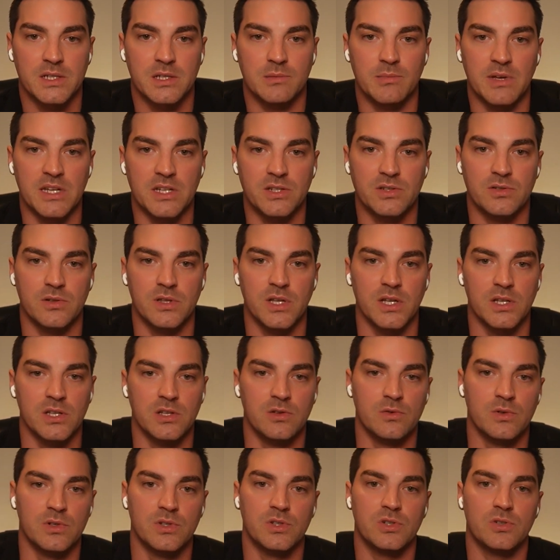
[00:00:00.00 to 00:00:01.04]
To make sure that
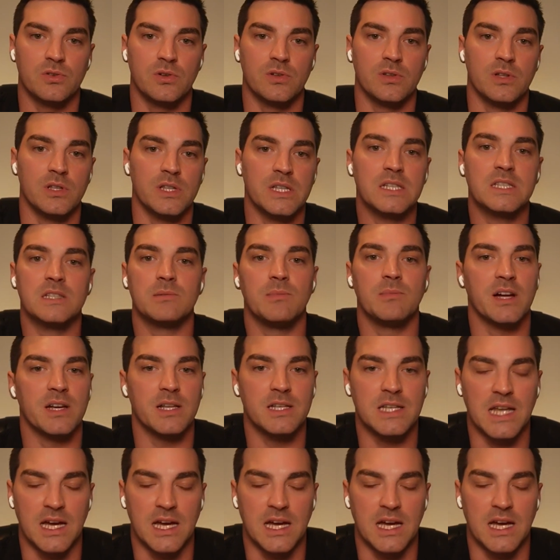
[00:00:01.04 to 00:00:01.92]
you ensure the least amount of